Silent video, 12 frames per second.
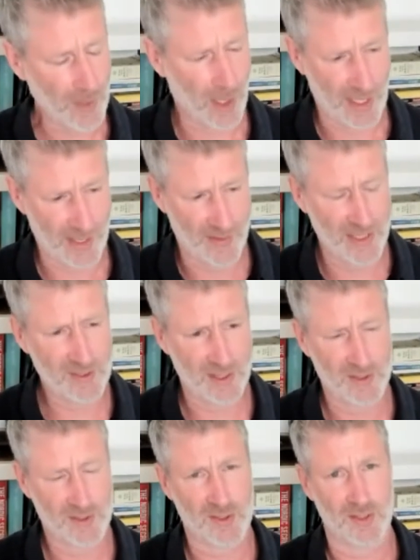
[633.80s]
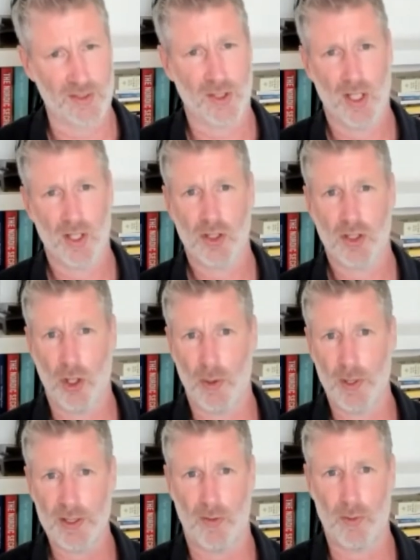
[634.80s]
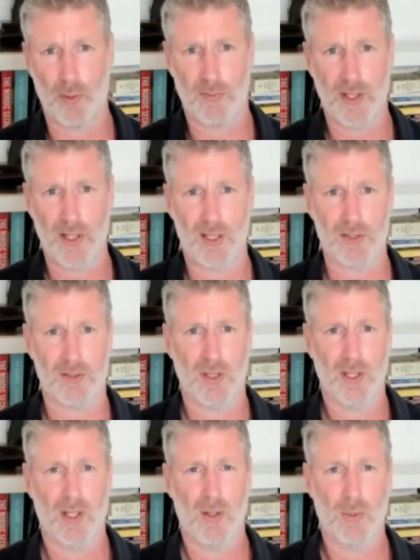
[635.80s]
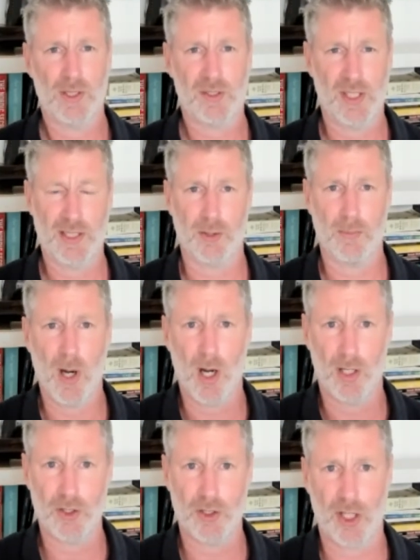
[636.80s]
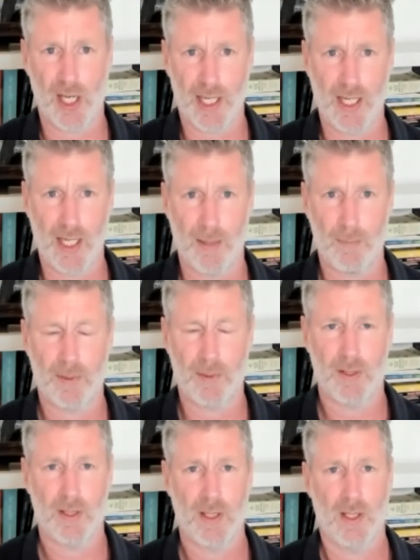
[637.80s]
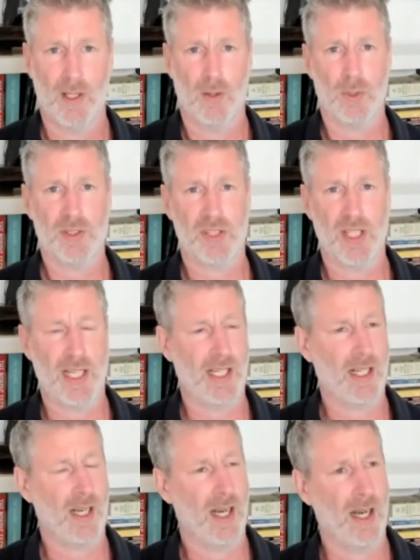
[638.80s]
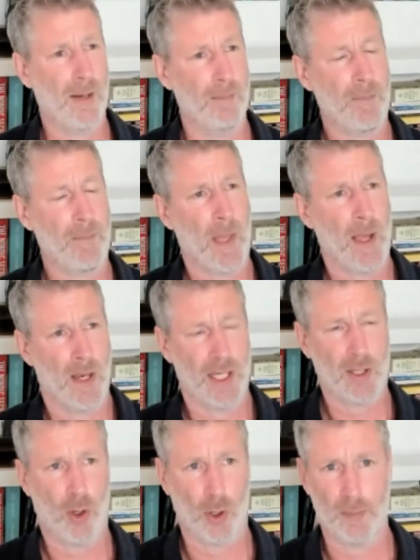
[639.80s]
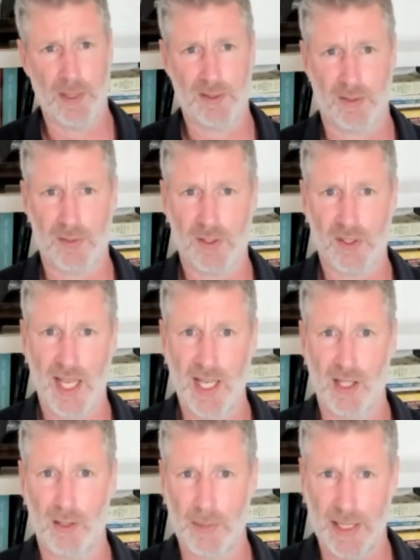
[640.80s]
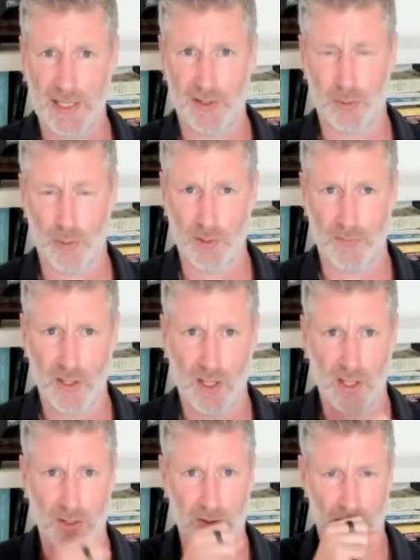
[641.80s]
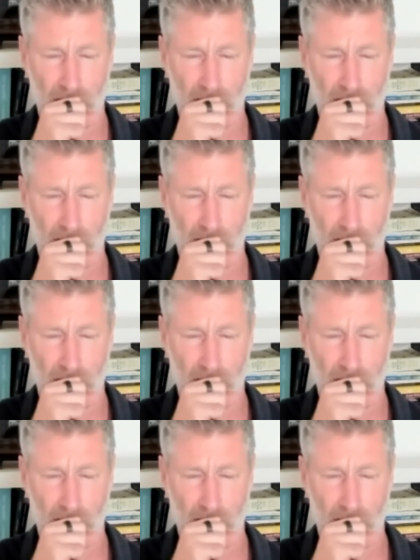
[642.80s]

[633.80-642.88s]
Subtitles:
in this instance, go into the reverse. We're seeing demand drying up. We're seeing economies of scale begin to reverse.